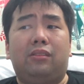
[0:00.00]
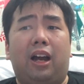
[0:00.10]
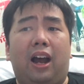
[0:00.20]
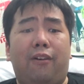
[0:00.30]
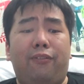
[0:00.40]

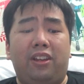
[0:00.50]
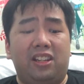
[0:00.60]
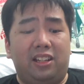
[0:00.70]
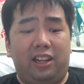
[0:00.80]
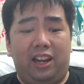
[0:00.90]
half a
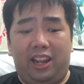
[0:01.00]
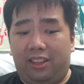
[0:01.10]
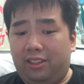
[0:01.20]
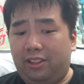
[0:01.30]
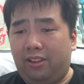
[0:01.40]
year
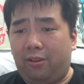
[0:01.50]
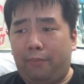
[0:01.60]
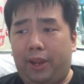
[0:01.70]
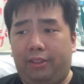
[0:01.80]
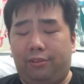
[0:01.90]
late
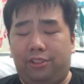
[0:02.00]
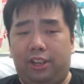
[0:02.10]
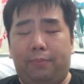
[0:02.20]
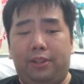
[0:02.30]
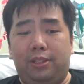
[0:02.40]
compared to the
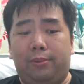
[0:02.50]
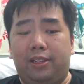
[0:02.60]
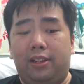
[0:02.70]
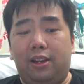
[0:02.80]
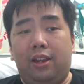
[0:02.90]
Japanese one.